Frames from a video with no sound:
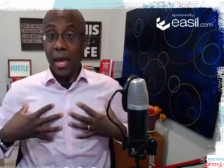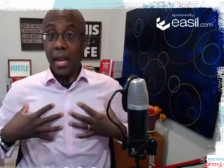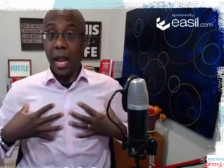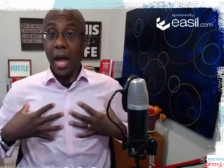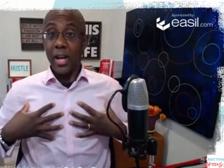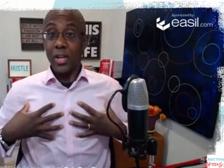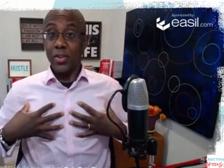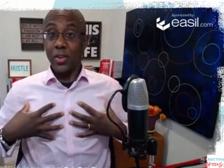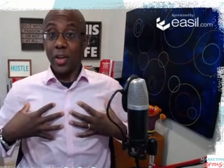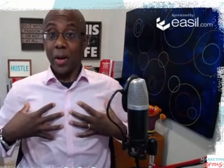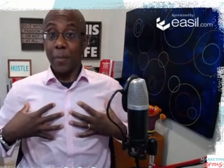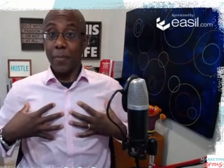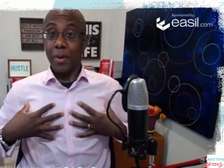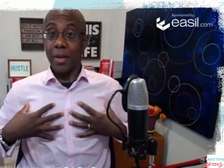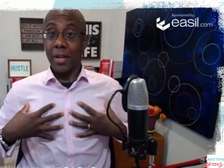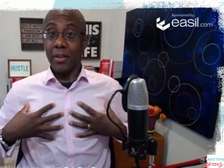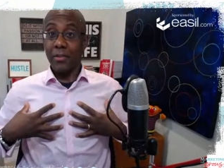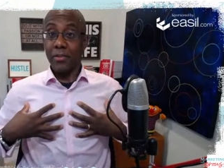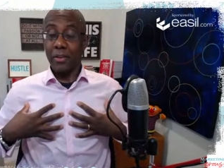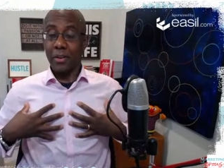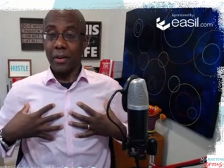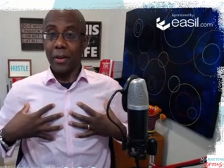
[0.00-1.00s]
And I shut up
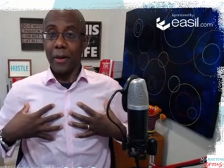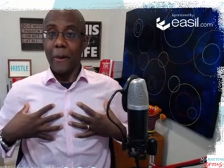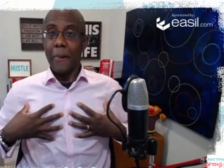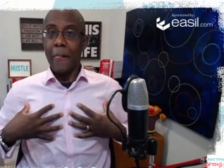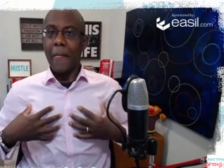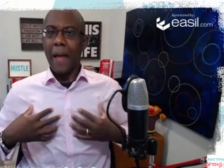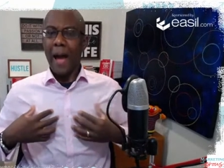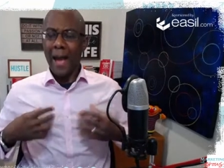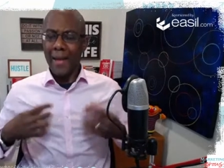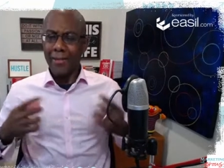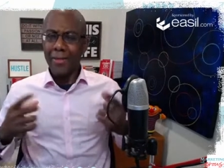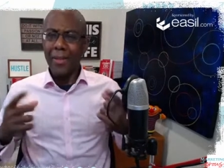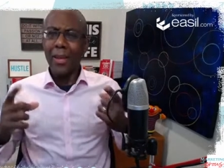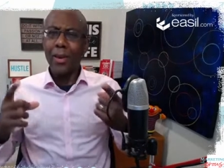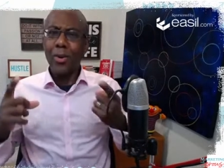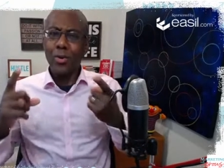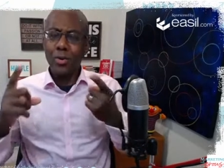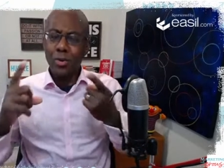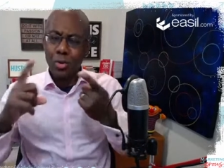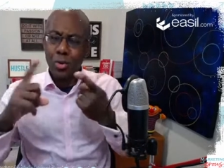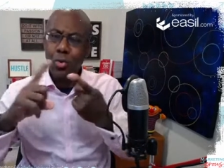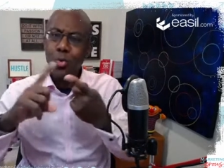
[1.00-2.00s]
and listen. I
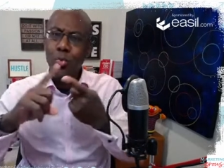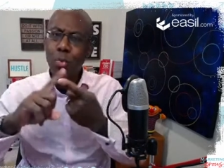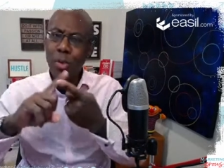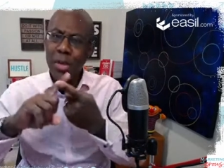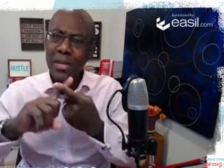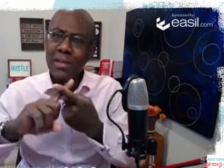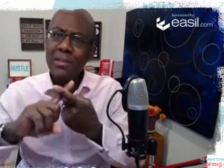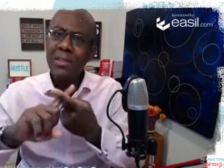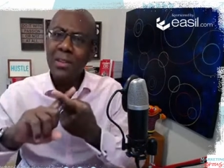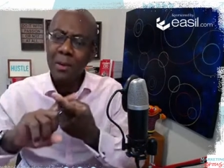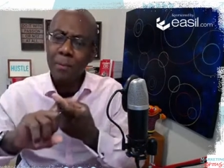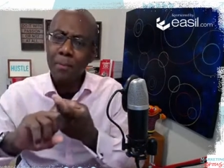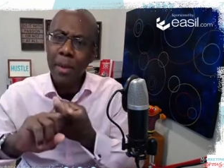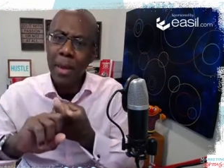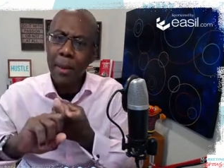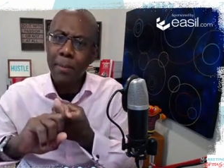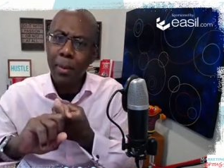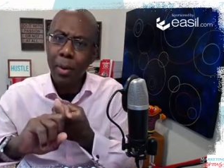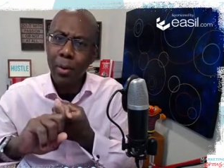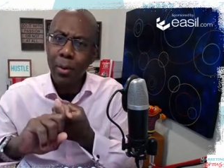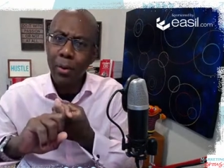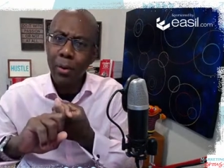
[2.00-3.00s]
think two reasoned
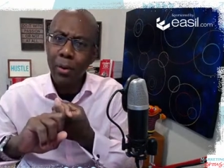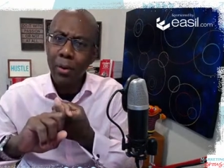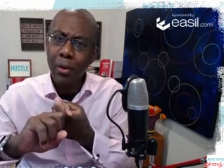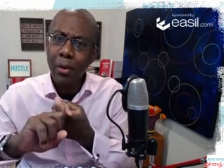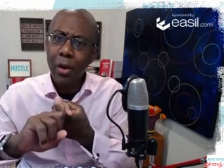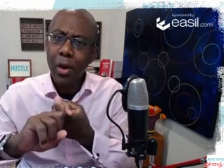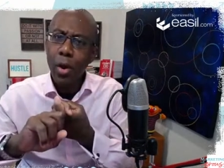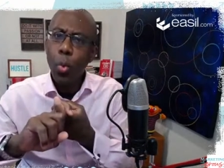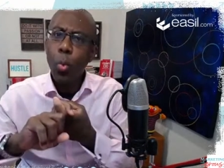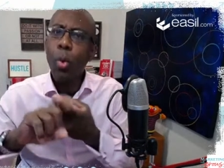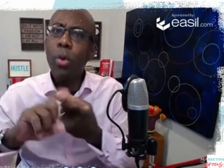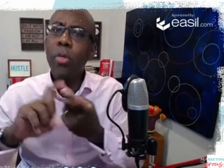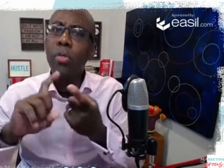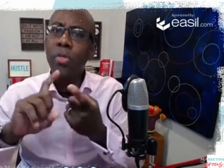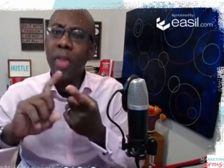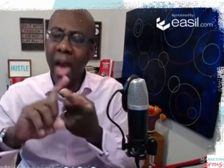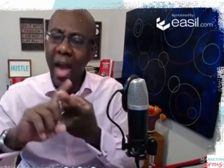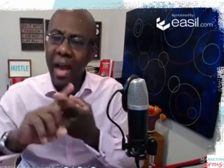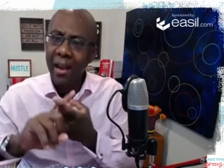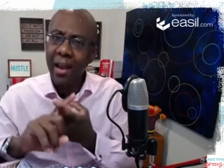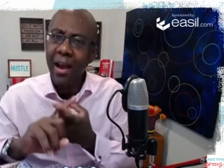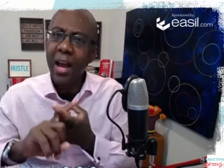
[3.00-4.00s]
people with
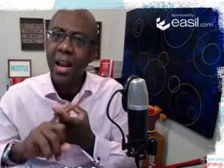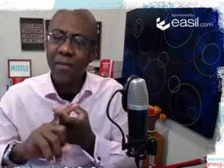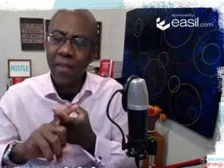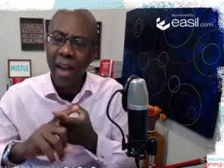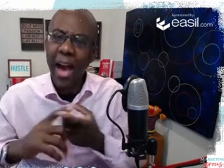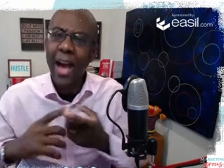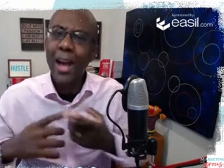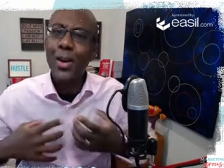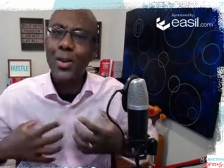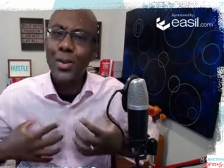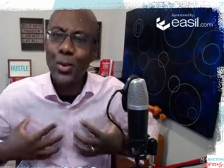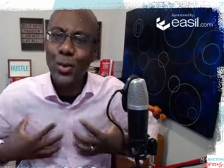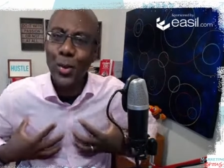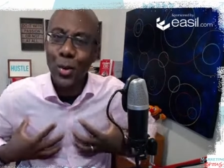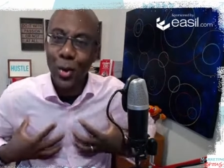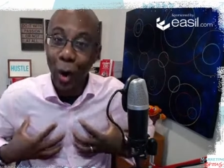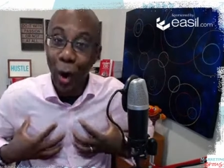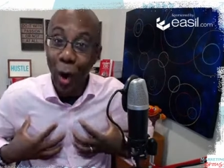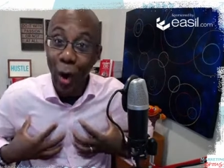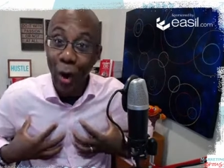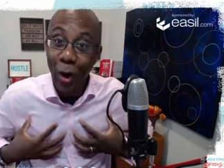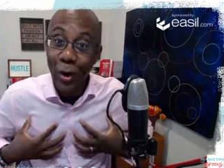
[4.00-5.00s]
that kind of attitude
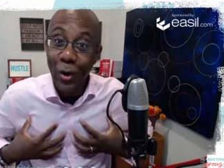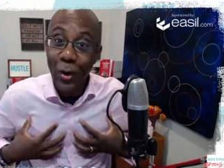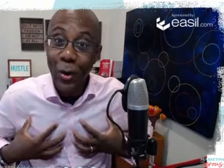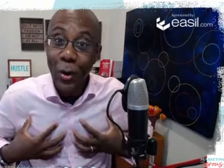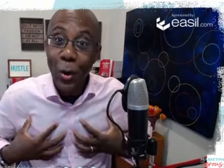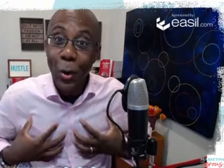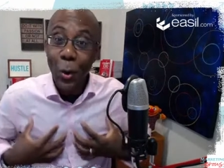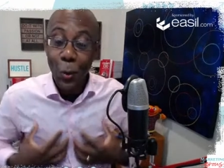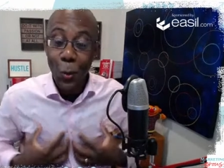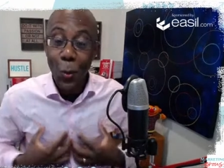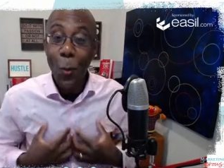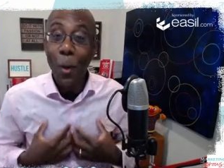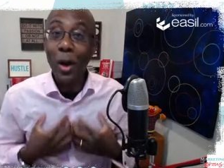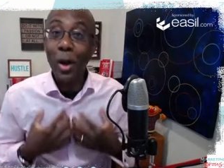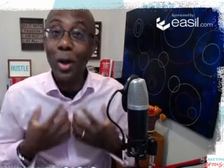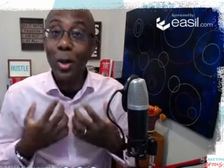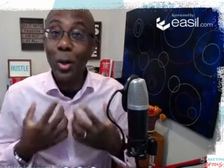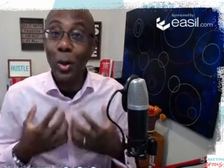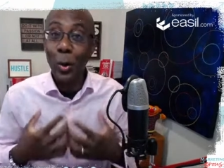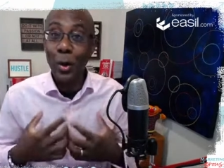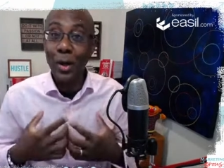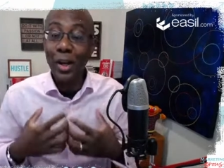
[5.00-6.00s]
and heart who want
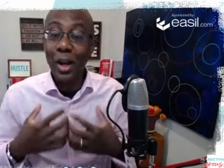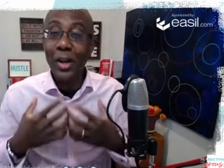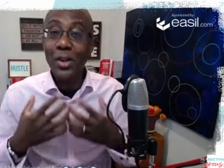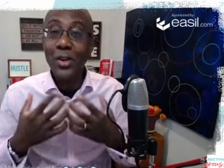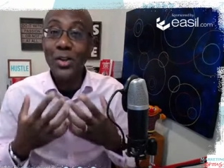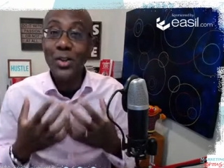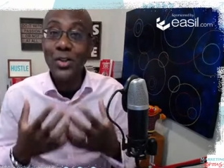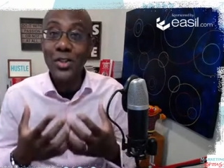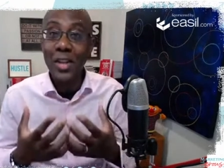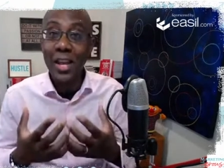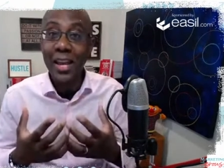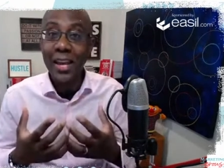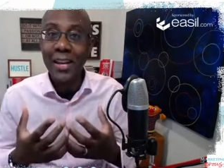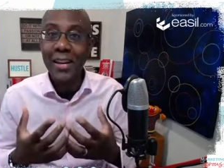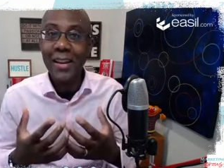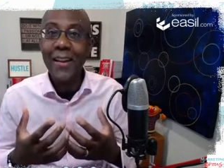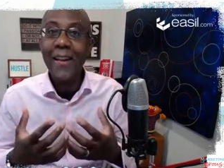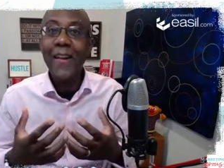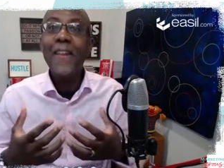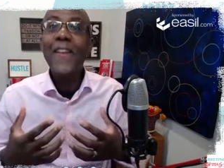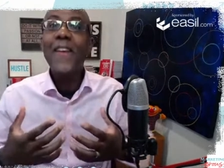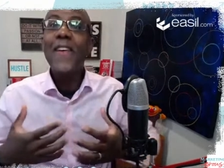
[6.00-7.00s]
to learn and
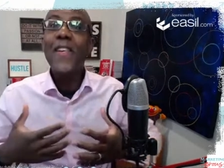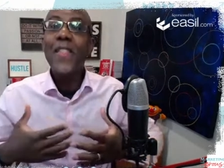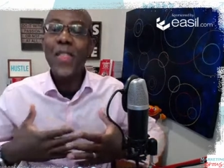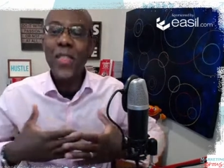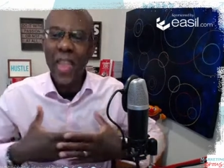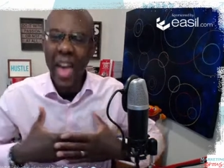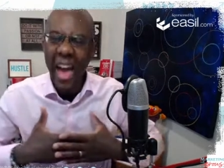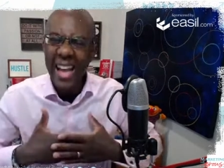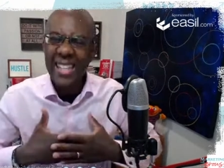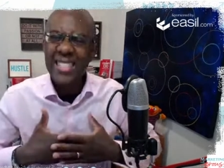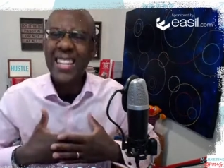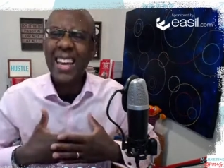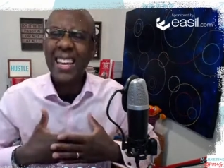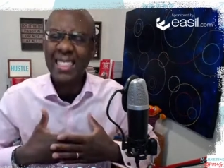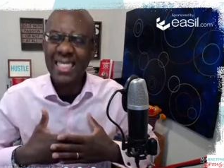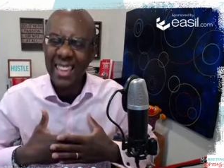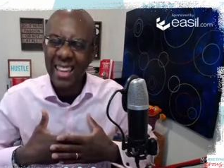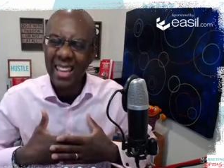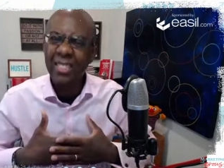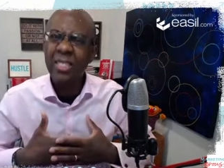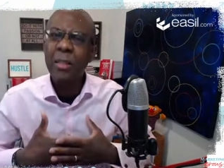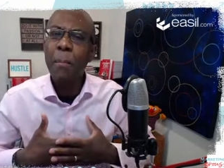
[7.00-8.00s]
understand, that's, I
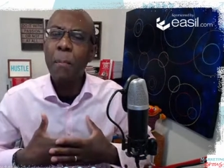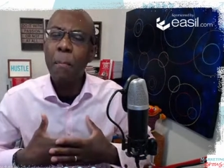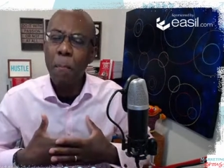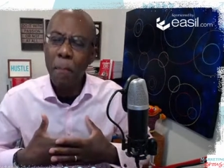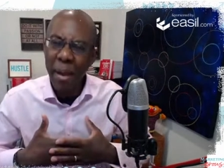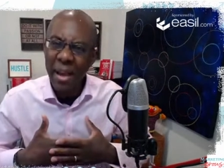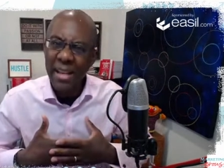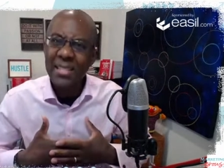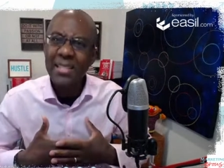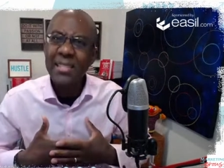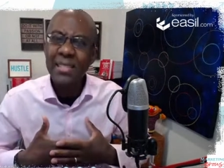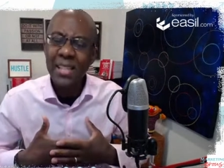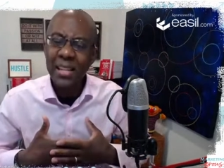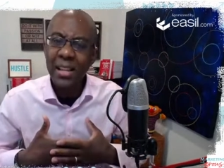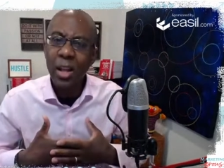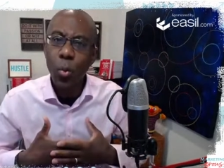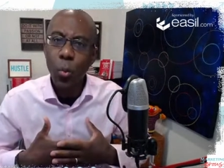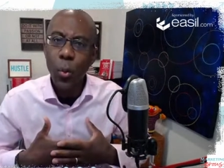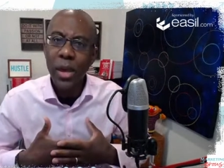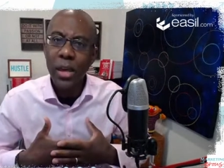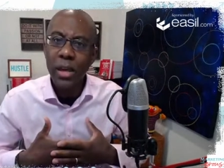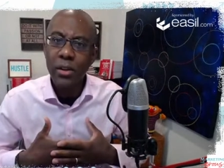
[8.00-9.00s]
think, the best thing
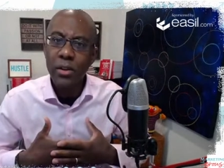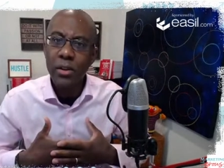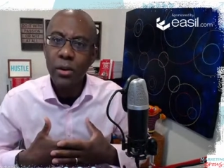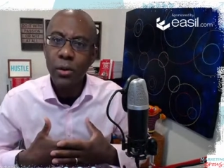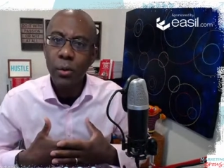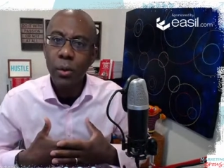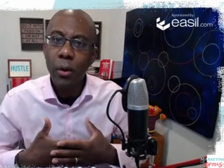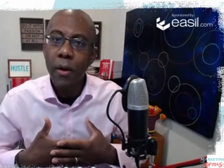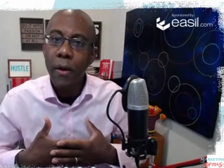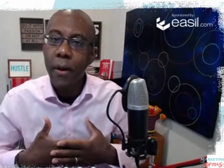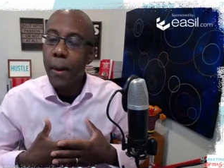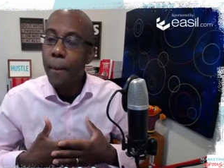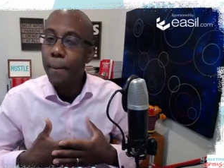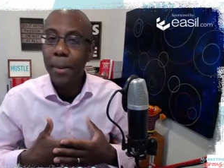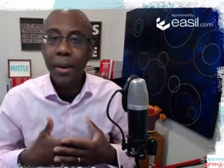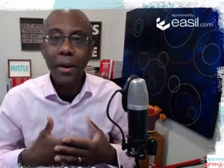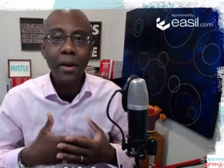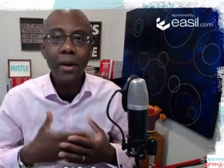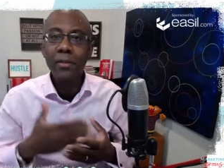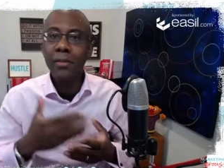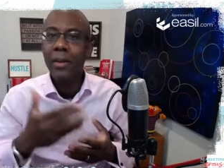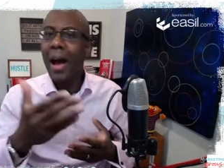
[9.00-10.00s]
that we can do.
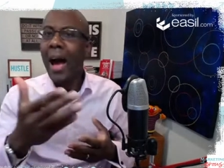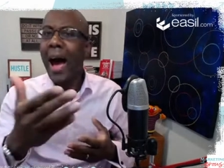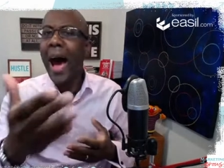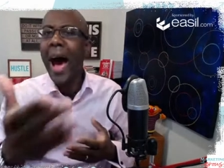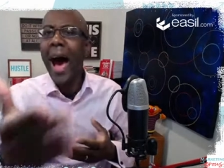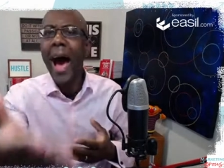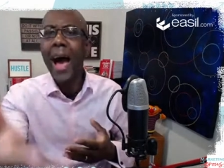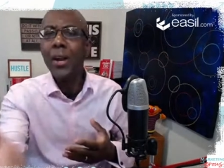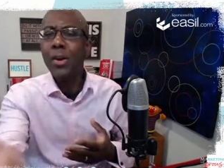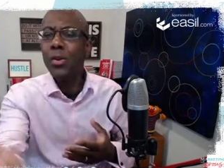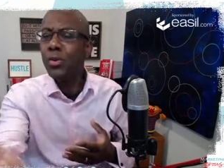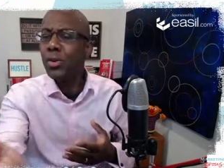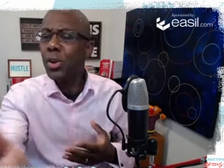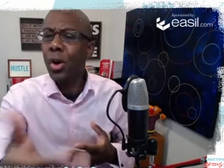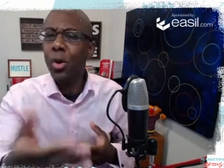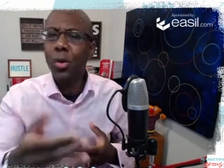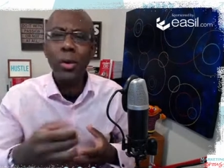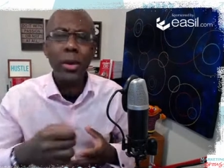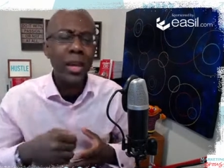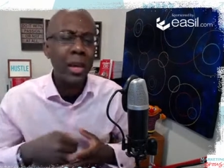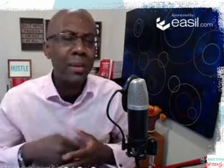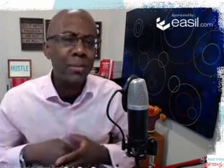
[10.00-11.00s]
Because I don't
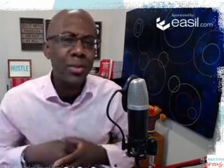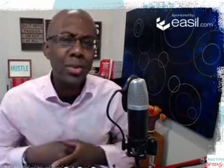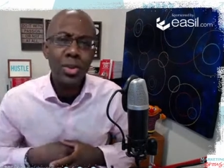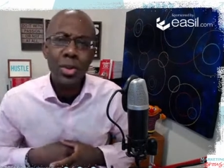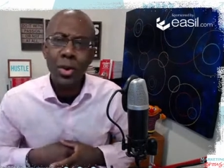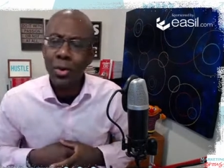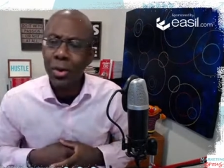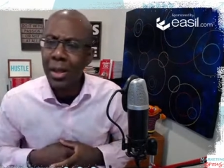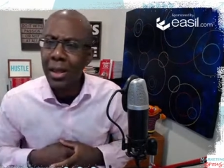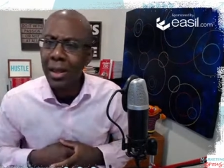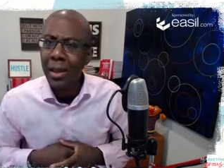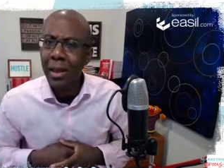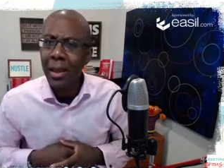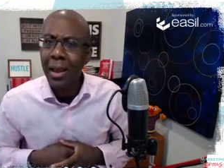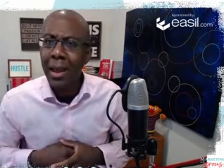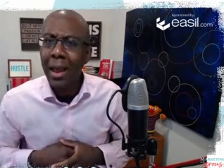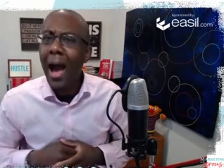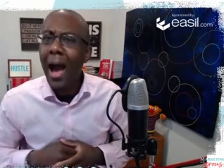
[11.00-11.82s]
know Kim's journey.